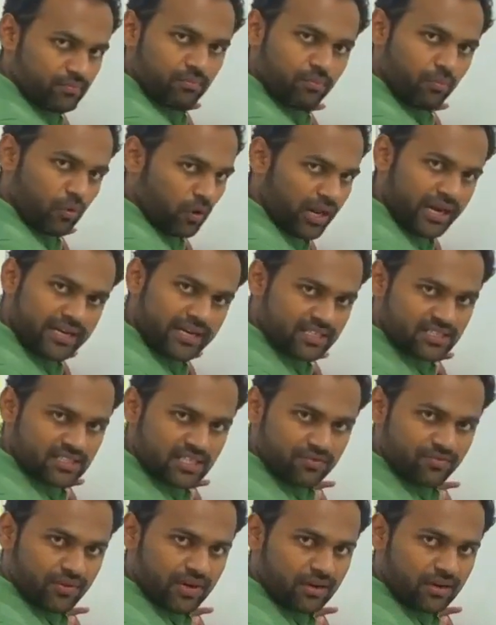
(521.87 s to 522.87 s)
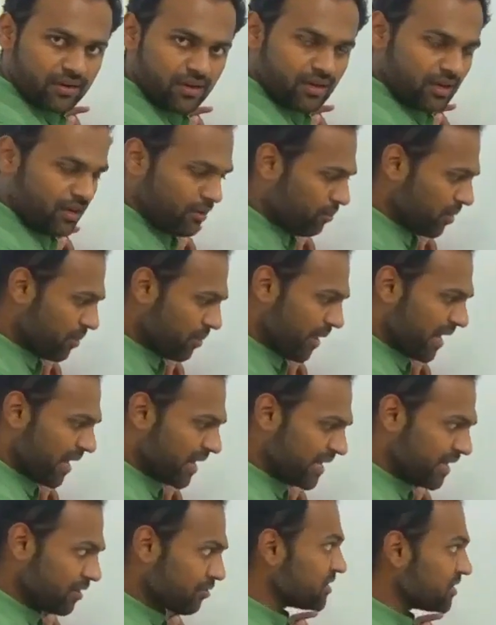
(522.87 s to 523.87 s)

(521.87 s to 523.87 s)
Polarity is different, but magnitude